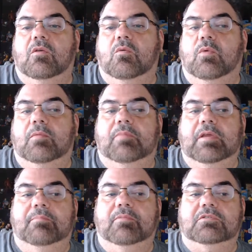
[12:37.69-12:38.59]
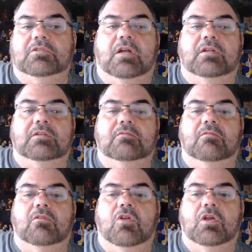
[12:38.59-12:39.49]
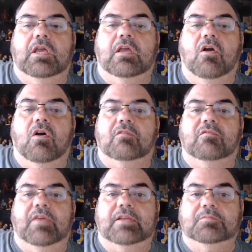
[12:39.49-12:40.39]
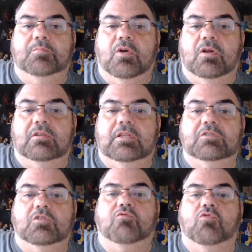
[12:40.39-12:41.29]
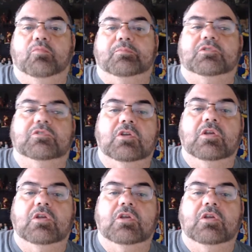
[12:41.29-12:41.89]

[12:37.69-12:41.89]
When people start looking on Facebook, these groups,